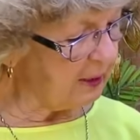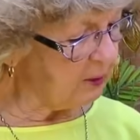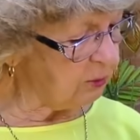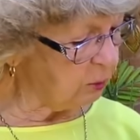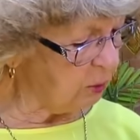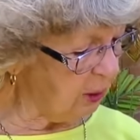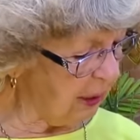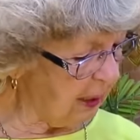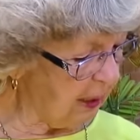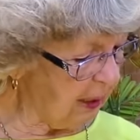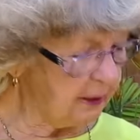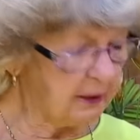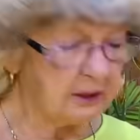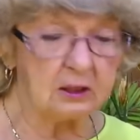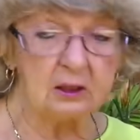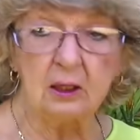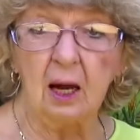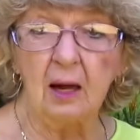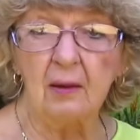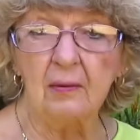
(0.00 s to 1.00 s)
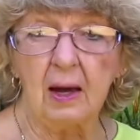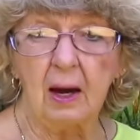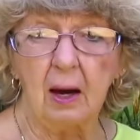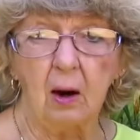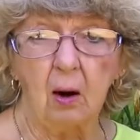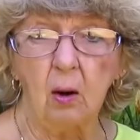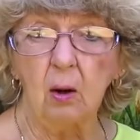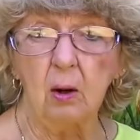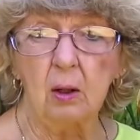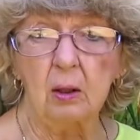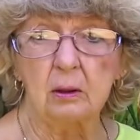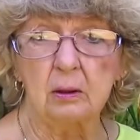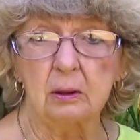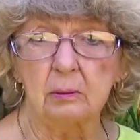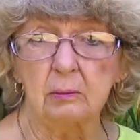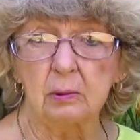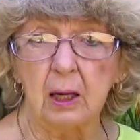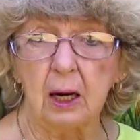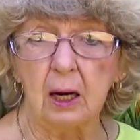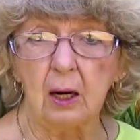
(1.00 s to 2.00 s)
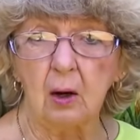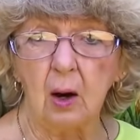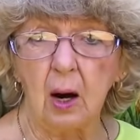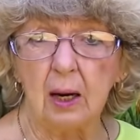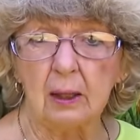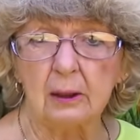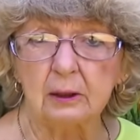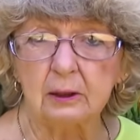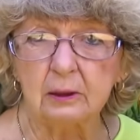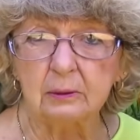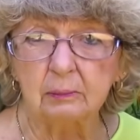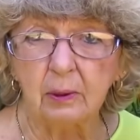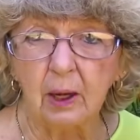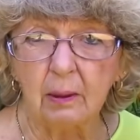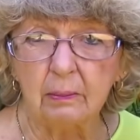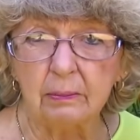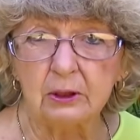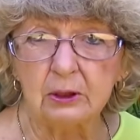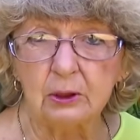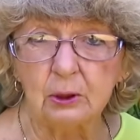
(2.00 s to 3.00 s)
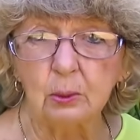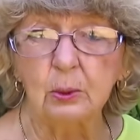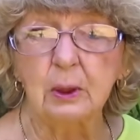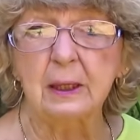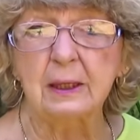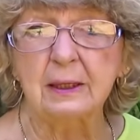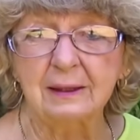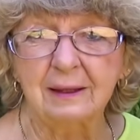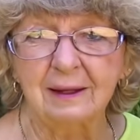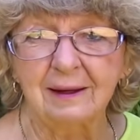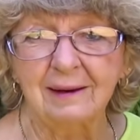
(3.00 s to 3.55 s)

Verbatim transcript: I try. It's not that hard or, or I couldn't probably do it.